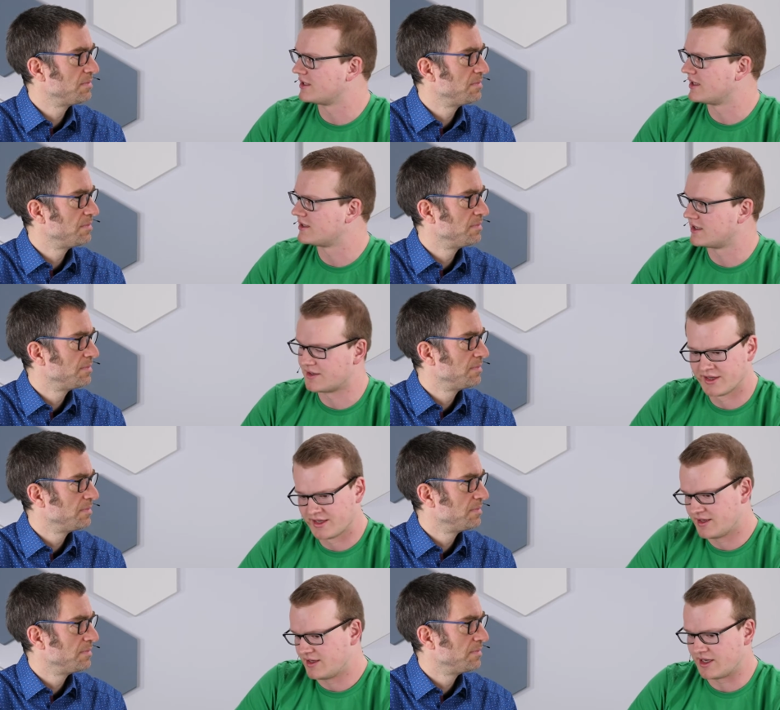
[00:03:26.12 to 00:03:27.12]
Speaker 1: yes. data,
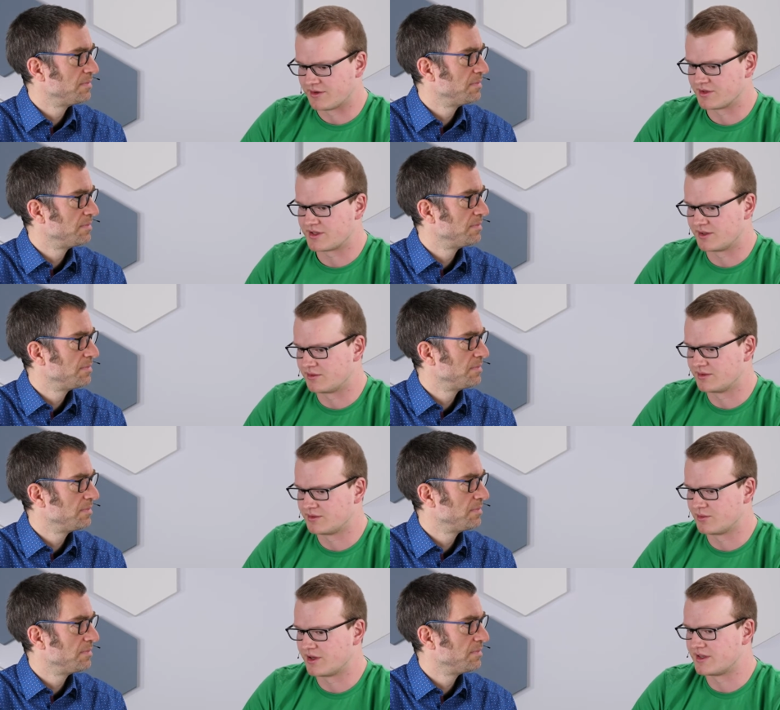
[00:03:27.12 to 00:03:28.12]
everything
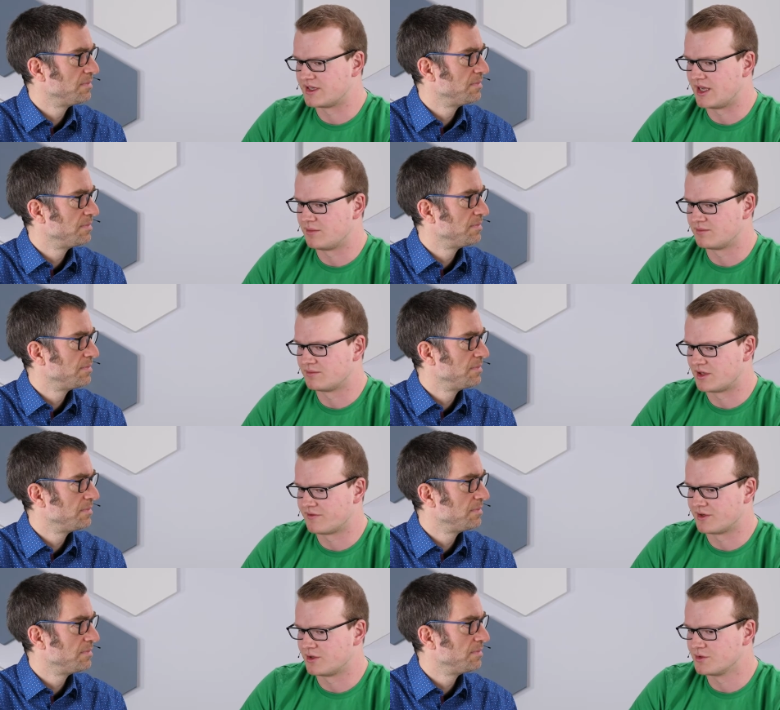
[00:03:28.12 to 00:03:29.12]
where the name
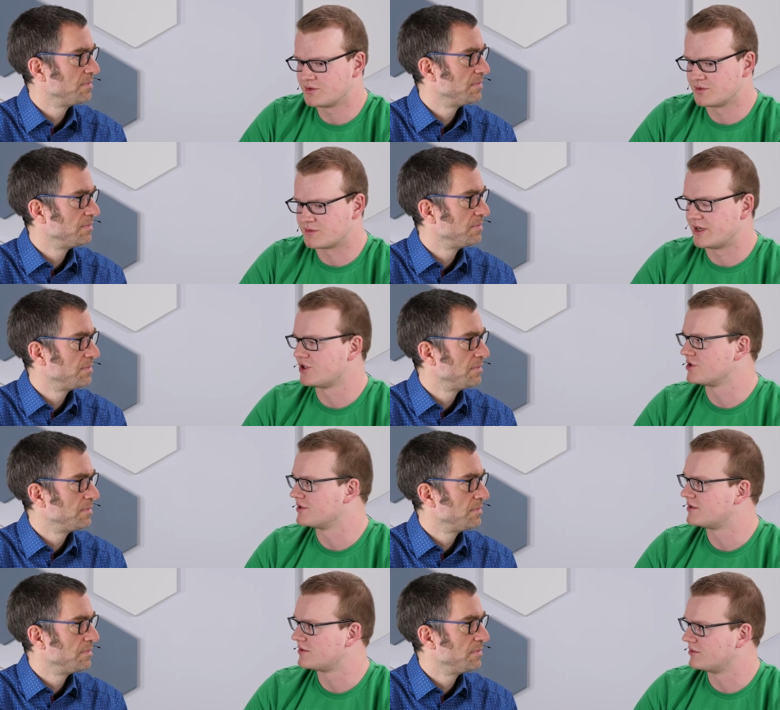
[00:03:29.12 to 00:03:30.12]
of the host was
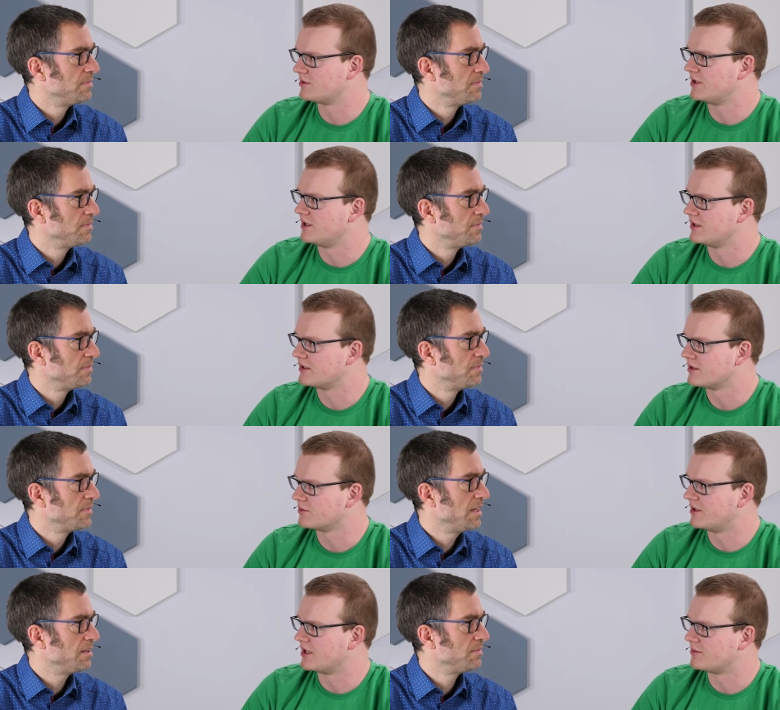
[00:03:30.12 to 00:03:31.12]
mentioned will be
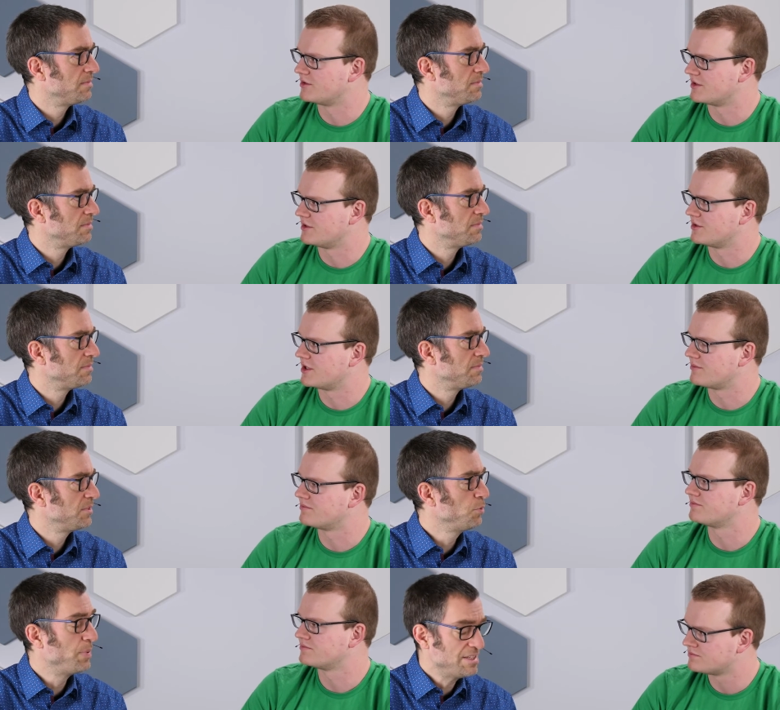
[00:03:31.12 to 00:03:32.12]
renamed yeah. to the new name.
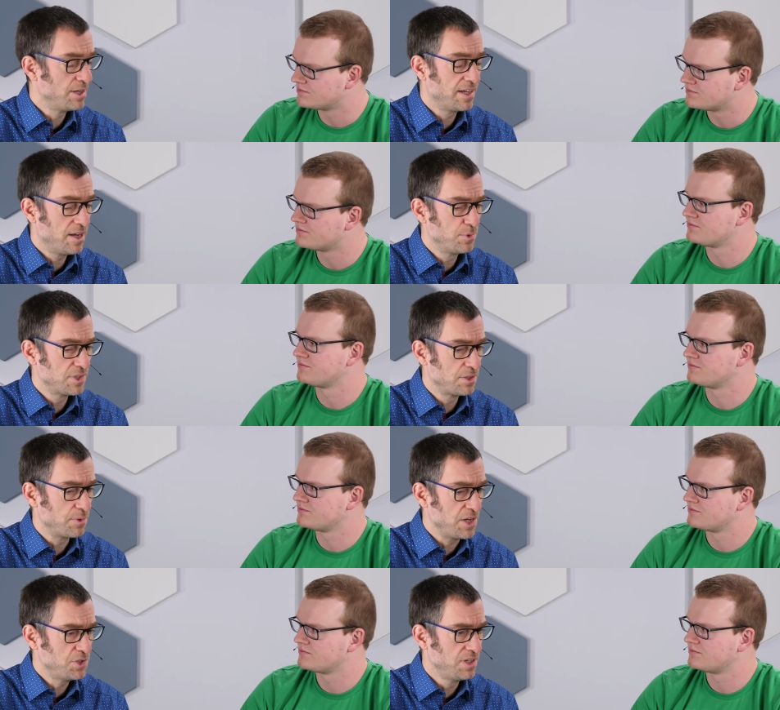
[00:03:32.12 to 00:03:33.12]
Speaker 2: You basically come to a
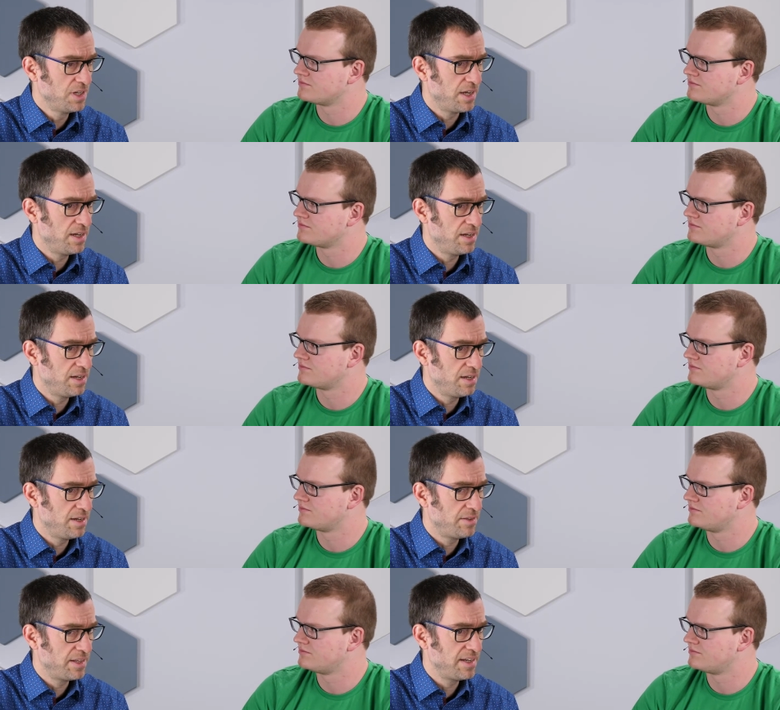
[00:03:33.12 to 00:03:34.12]
situation
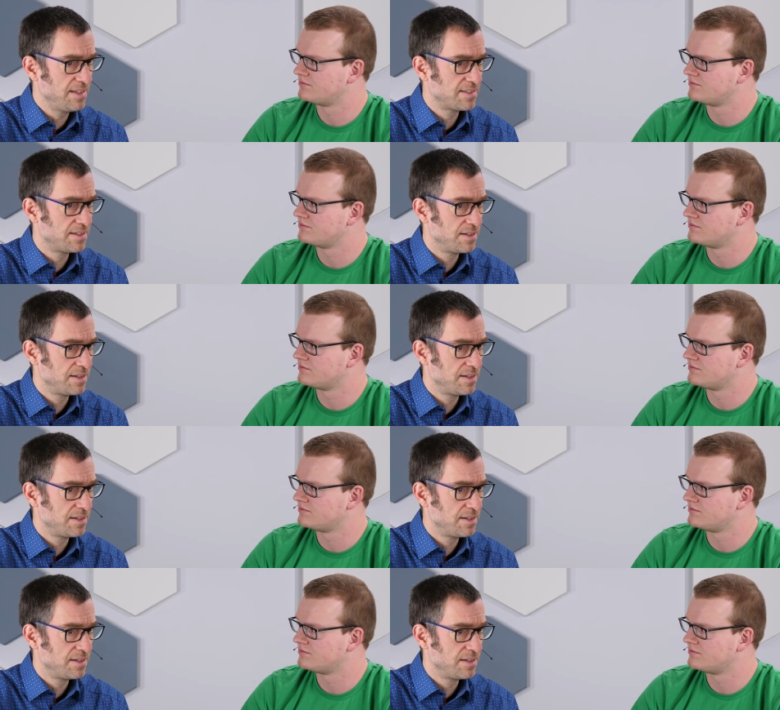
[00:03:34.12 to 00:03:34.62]
uh, that is